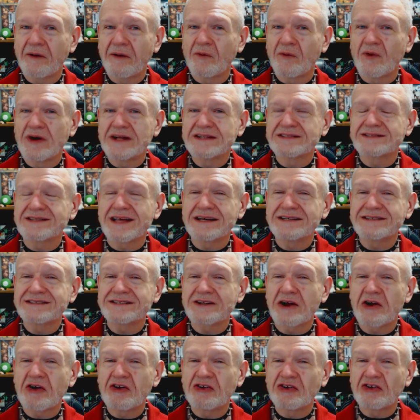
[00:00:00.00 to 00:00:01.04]
Once I
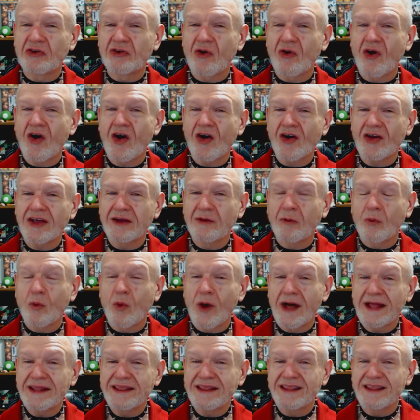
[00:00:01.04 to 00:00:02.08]
start drawing
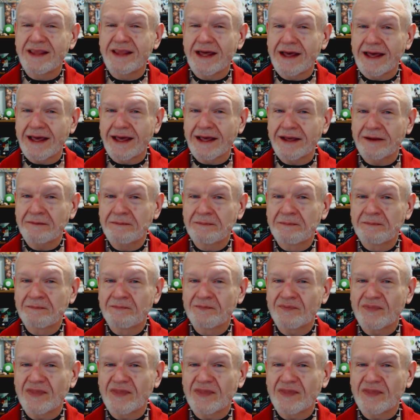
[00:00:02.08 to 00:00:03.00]
one thing,